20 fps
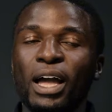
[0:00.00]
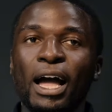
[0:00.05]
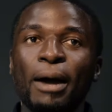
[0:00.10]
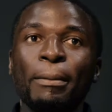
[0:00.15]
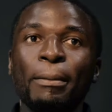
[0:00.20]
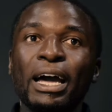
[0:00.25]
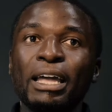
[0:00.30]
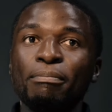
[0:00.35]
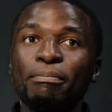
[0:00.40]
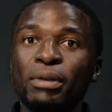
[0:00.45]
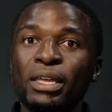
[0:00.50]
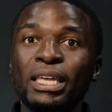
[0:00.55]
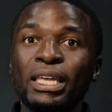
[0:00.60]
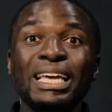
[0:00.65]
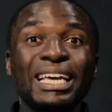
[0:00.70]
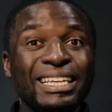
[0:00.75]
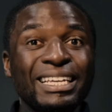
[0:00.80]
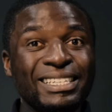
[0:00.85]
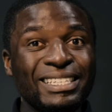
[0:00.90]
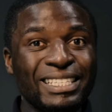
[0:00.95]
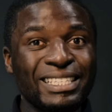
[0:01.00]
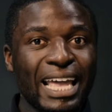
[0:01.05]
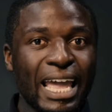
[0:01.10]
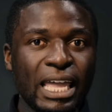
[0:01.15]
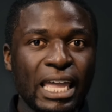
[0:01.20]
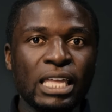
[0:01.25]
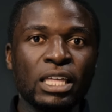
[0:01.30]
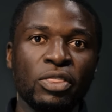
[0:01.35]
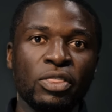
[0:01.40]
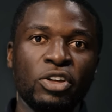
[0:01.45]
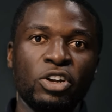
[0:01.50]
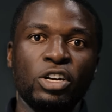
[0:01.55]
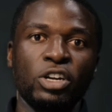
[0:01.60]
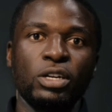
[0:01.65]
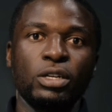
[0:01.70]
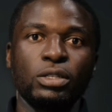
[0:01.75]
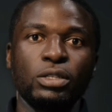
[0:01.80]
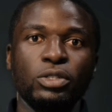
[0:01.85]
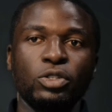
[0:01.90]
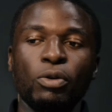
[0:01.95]
I might be staying
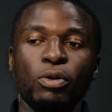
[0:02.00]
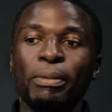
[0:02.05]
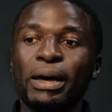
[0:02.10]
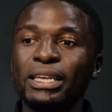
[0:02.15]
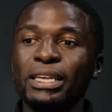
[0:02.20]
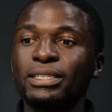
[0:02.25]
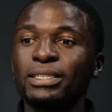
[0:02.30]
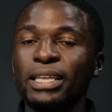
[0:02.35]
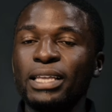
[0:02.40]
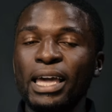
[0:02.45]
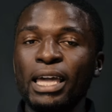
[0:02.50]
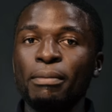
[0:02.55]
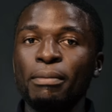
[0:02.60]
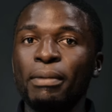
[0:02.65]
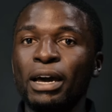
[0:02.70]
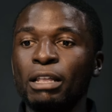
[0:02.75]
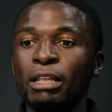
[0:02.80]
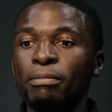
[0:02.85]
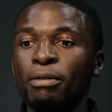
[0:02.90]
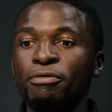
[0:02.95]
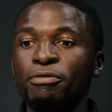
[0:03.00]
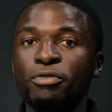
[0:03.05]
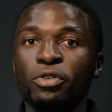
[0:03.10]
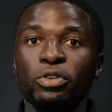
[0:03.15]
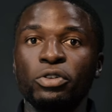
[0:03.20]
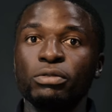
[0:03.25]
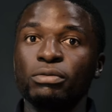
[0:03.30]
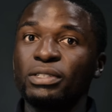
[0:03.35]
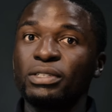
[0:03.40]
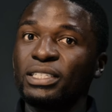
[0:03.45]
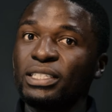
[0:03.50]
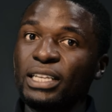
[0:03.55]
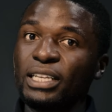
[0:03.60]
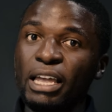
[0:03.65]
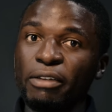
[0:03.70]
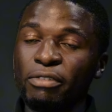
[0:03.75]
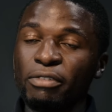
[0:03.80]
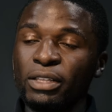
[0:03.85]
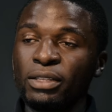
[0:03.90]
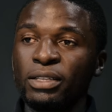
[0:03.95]
there. So my stay might be for
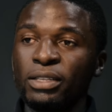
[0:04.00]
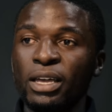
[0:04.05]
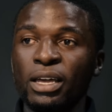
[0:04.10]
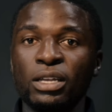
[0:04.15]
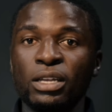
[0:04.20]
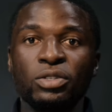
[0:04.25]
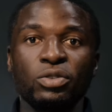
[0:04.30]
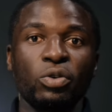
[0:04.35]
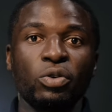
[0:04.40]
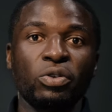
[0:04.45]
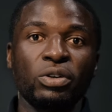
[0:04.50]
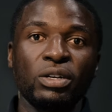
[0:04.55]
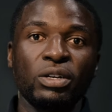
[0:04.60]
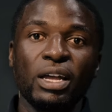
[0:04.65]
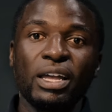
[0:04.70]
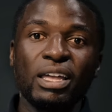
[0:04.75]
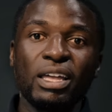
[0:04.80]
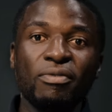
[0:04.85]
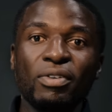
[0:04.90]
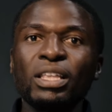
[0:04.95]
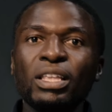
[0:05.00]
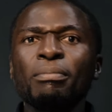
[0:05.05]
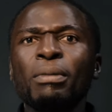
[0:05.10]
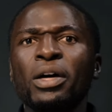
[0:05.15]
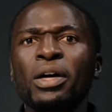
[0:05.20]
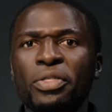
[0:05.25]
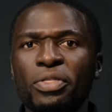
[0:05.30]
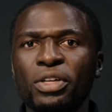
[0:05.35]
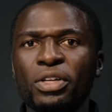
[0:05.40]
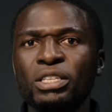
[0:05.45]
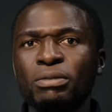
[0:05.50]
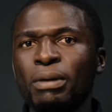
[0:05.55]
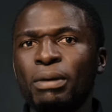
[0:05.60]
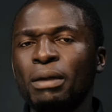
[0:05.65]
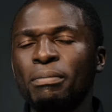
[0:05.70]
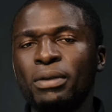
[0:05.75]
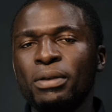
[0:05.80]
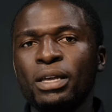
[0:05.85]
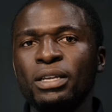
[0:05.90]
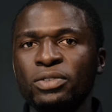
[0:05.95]
7 days or even a month. It
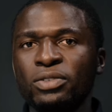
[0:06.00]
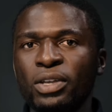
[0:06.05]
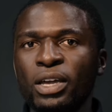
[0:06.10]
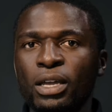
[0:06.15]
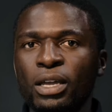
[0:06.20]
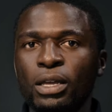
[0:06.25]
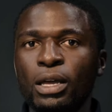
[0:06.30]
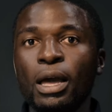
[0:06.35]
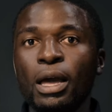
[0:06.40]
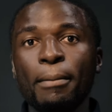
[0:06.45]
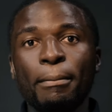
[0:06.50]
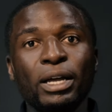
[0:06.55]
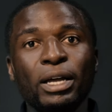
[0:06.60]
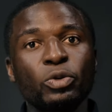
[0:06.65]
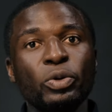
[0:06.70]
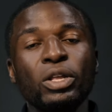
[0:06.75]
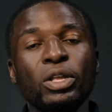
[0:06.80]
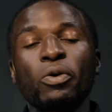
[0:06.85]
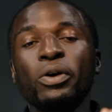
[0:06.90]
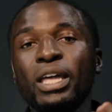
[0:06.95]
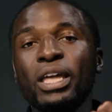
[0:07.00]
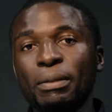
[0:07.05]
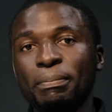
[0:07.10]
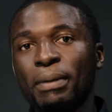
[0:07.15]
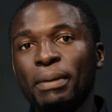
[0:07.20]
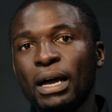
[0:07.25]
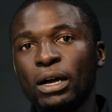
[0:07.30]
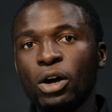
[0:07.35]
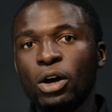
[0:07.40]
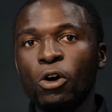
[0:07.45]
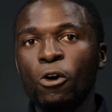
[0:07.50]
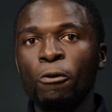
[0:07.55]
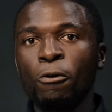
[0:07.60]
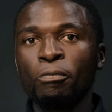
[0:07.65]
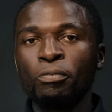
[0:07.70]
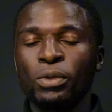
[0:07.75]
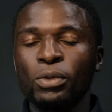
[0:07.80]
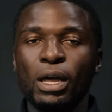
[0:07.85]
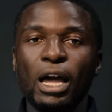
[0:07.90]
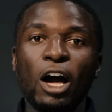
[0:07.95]
might be a stay. But when I'll get back
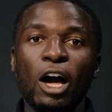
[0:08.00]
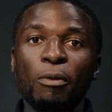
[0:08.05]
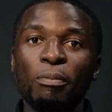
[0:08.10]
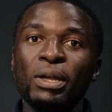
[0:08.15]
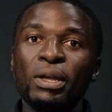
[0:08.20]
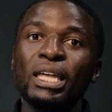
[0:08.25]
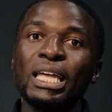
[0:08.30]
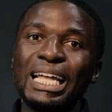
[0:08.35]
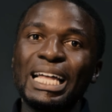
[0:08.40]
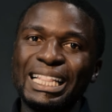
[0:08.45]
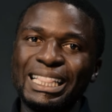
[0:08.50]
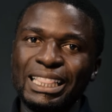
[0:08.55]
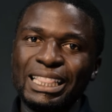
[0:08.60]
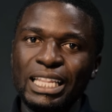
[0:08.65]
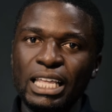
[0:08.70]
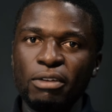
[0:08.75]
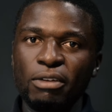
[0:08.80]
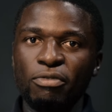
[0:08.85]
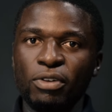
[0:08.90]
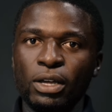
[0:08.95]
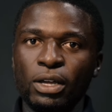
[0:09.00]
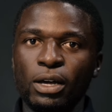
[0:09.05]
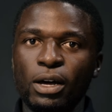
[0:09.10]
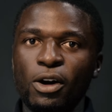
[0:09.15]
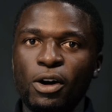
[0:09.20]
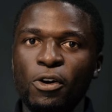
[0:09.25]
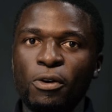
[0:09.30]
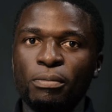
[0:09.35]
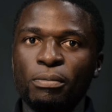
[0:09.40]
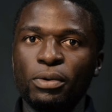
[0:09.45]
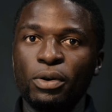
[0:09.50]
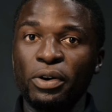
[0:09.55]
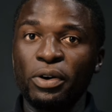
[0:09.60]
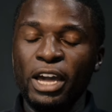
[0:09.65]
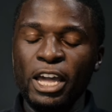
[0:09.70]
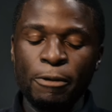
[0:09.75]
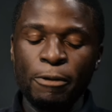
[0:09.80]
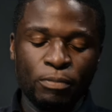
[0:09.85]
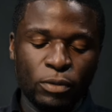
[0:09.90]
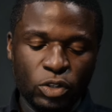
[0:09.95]
home, I'll be leaving home.
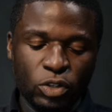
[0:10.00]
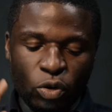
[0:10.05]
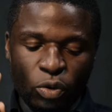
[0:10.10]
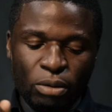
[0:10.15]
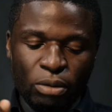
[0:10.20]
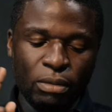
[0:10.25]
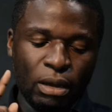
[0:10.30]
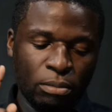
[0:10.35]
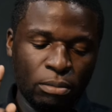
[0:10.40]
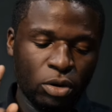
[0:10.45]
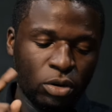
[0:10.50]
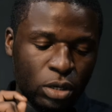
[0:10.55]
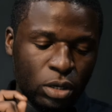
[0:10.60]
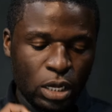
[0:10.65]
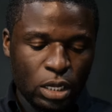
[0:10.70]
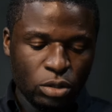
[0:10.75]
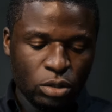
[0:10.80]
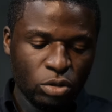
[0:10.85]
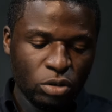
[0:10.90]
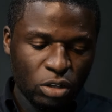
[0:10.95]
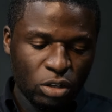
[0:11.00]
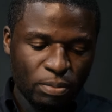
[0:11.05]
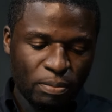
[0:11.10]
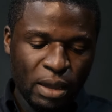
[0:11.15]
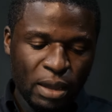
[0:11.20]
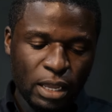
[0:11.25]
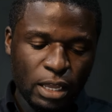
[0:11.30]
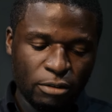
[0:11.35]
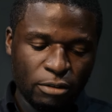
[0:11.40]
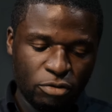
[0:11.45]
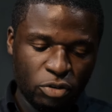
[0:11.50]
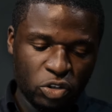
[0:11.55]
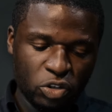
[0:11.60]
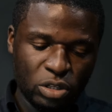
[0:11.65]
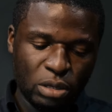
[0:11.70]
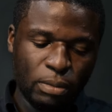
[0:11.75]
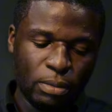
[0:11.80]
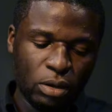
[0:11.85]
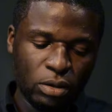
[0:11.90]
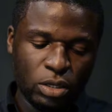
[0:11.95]
Okay? So remember, do not make
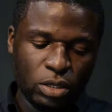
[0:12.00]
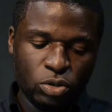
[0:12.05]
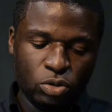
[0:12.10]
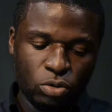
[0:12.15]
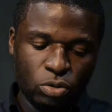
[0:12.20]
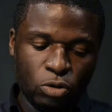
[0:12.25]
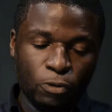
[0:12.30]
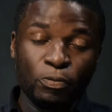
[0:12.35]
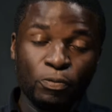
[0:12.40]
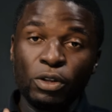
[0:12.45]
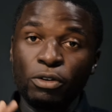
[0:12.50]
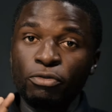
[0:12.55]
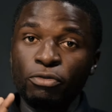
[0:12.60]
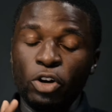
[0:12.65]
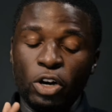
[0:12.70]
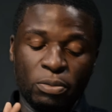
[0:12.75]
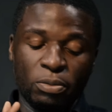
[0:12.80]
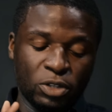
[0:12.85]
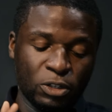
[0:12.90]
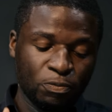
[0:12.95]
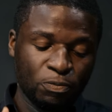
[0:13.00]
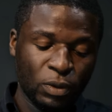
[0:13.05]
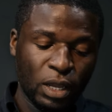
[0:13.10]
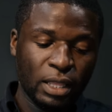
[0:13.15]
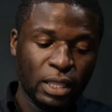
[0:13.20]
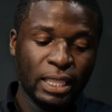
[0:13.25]
confusion about the 2 verbs.